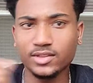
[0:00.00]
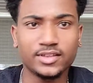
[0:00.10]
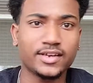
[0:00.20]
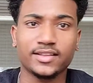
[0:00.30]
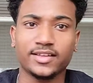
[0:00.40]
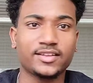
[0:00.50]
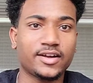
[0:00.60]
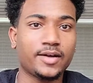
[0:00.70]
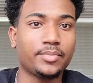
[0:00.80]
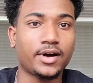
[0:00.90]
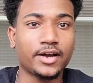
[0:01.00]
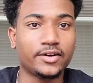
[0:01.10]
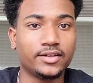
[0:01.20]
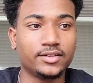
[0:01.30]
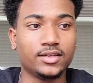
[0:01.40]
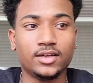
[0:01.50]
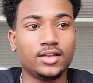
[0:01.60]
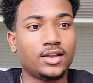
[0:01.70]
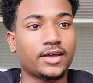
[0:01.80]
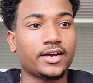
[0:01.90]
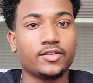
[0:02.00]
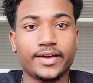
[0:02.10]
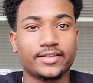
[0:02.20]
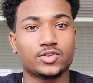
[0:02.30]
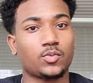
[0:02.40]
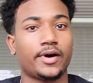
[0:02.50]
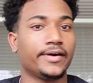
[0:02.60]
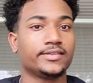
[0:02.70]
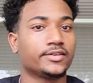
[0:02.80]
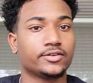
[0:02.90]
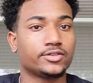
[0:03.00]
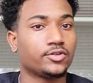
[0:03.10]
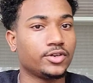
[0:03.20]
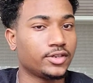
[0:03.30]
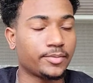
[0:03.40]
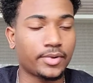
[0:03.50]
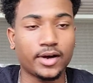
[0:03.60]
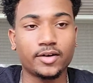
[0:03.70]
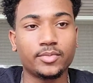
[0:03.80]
yeah, their empire, and like how they had this wide territorial empire.